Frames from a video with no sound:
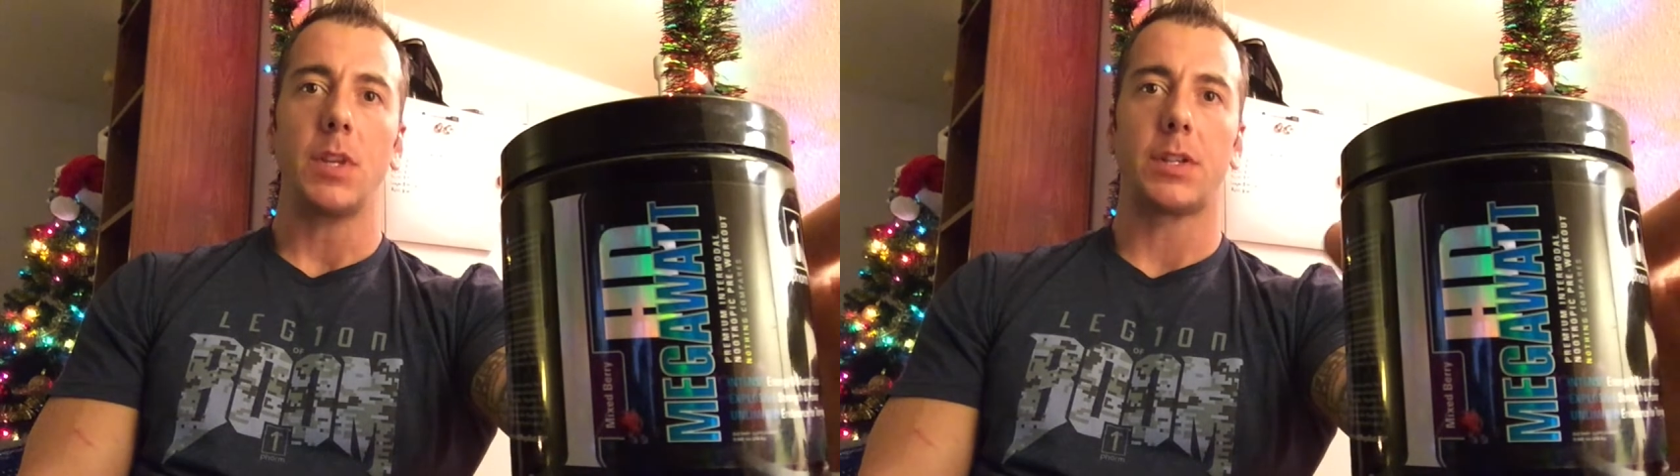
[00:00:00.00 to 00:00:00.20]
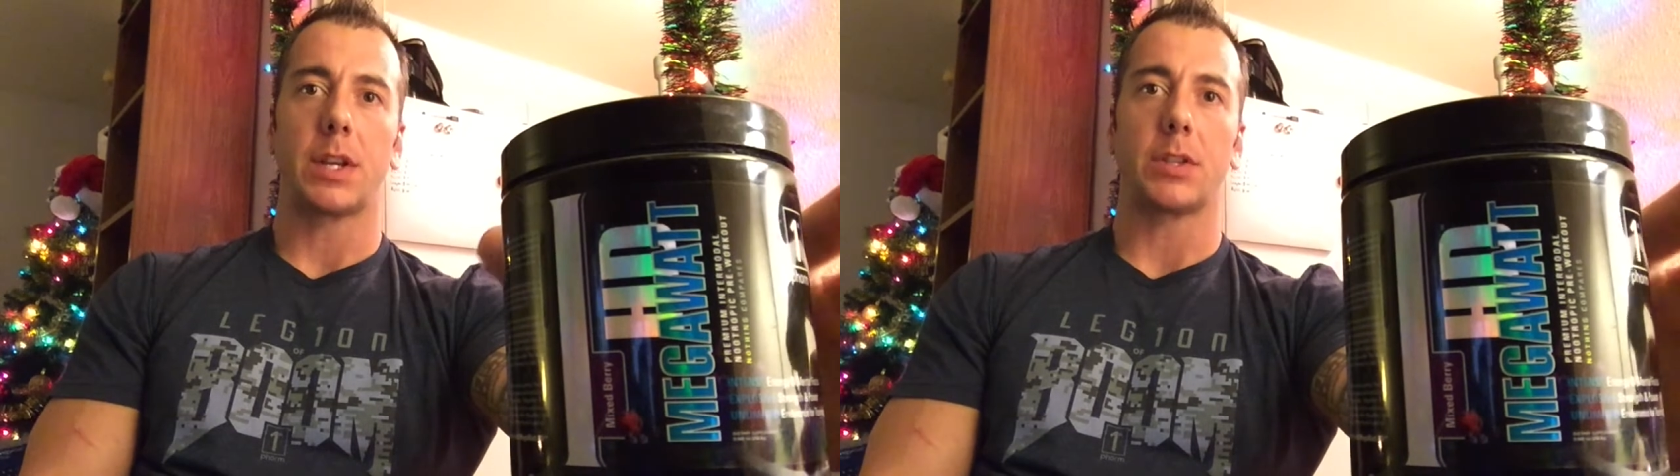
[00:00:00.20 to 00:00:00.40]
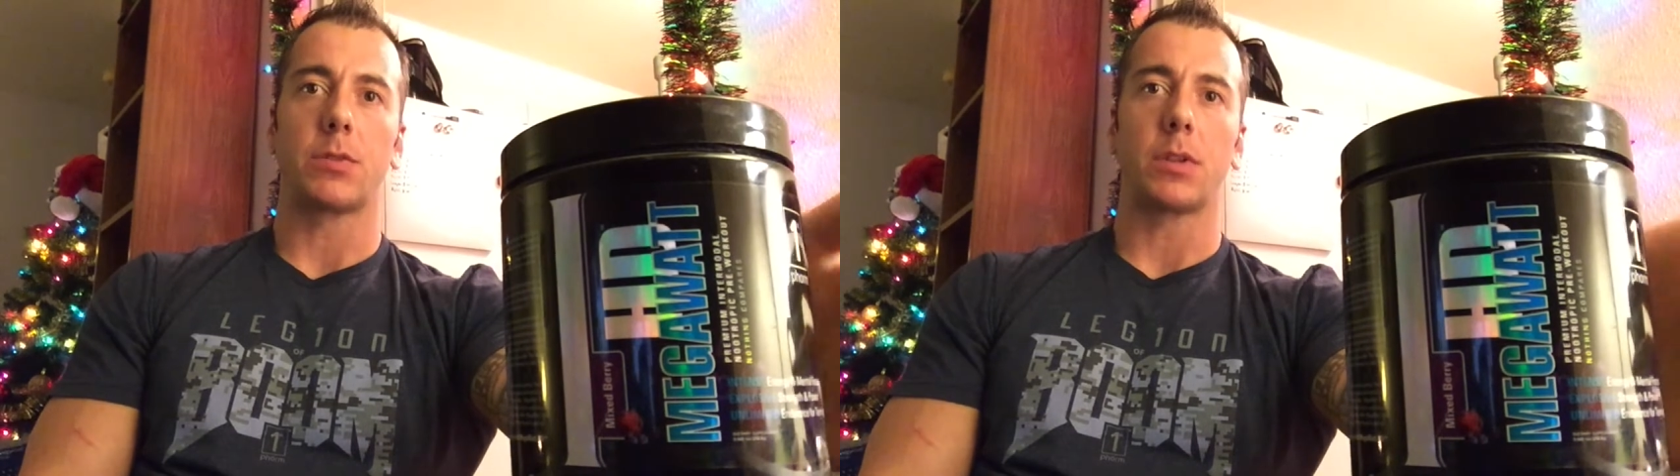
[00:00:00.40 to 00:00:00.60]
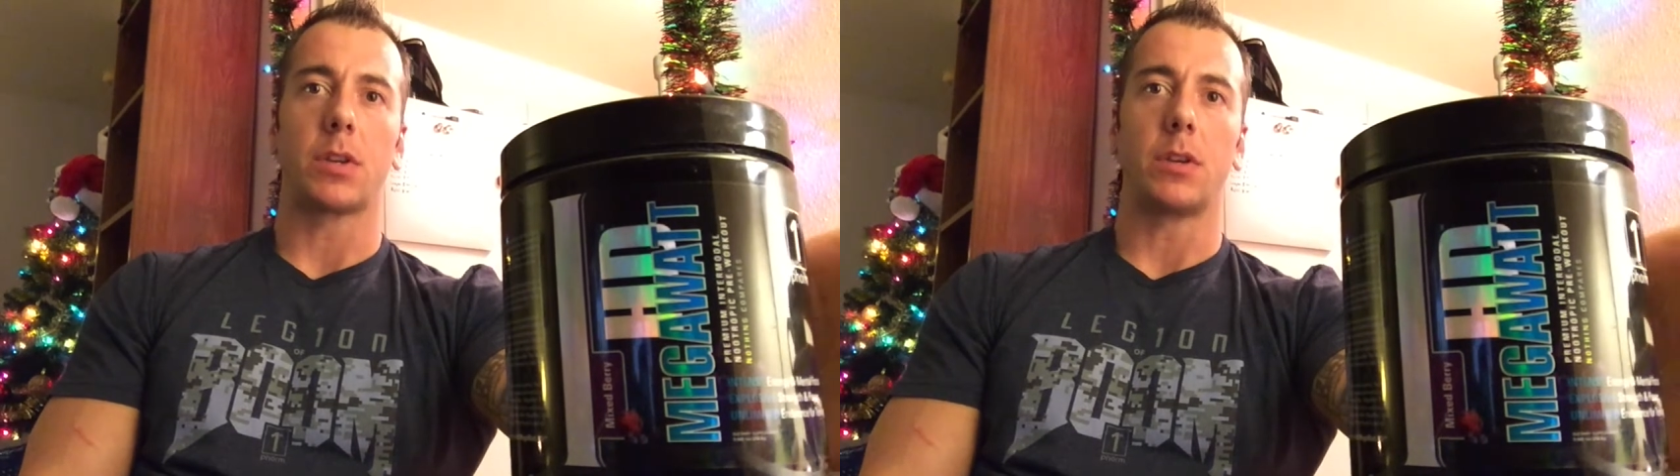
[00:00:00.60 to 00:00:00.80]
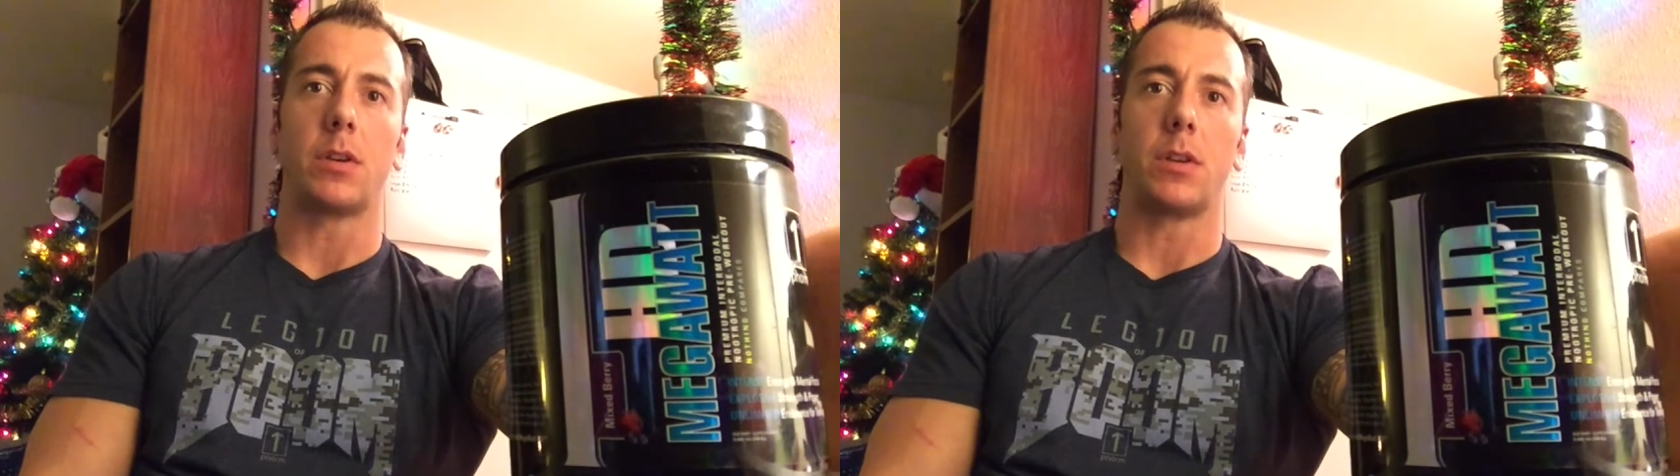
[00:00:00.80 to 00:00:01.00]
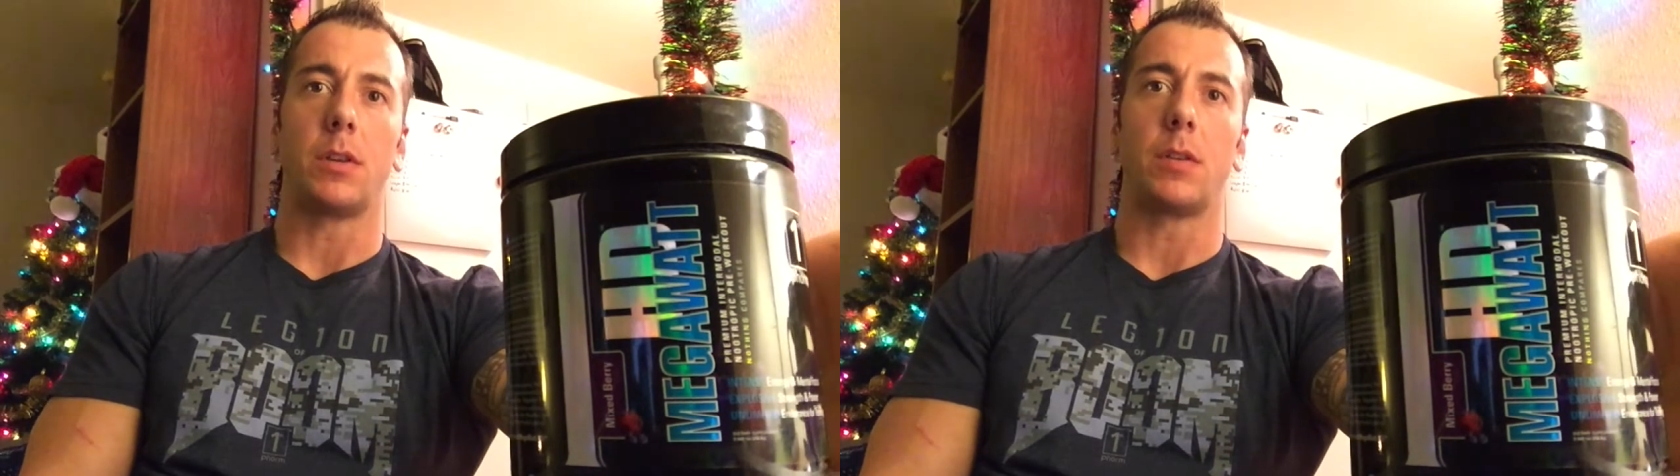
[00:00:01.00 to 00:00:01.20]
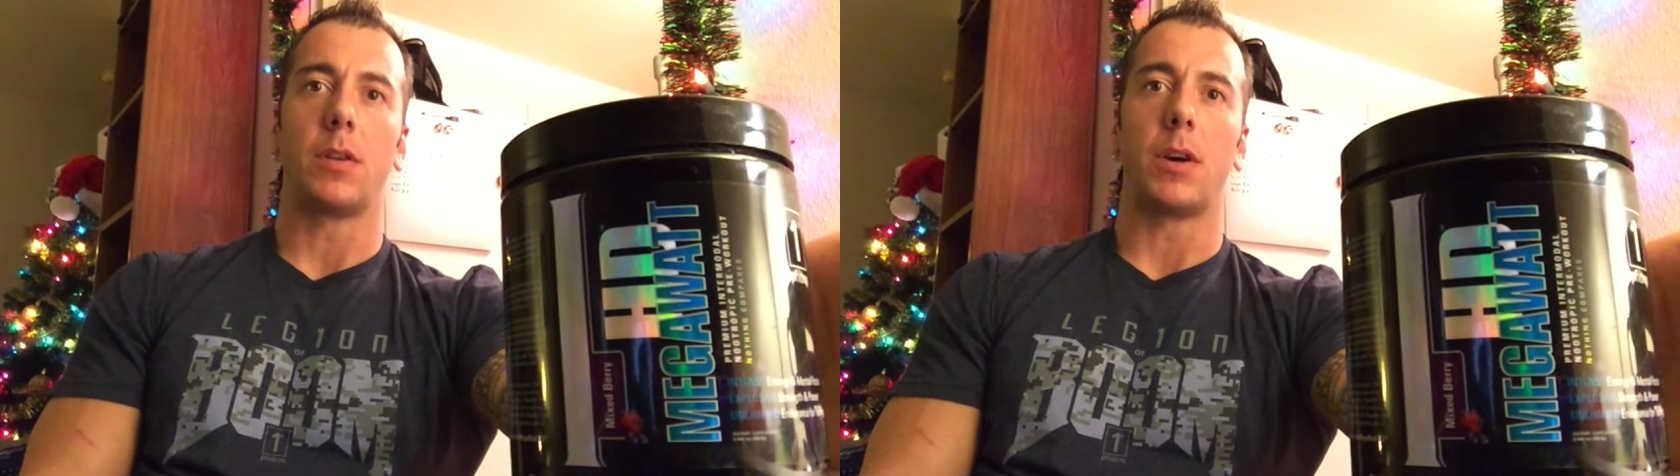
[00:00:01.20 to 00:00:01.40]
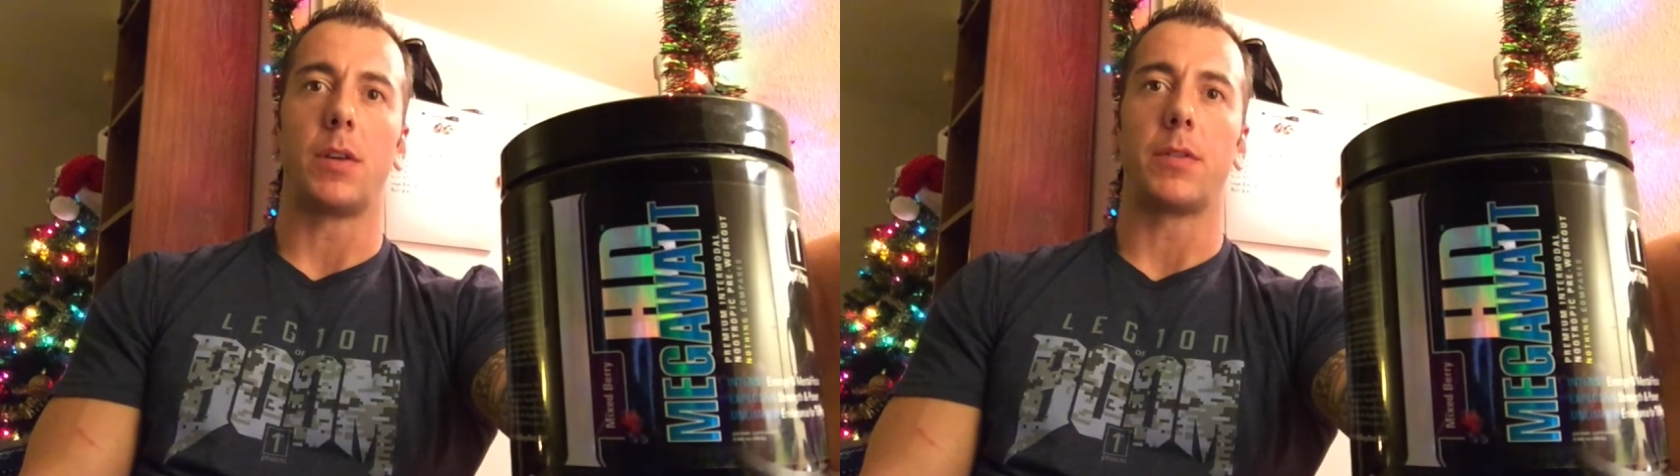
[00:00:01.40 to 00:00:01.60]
tastes really good, and uh,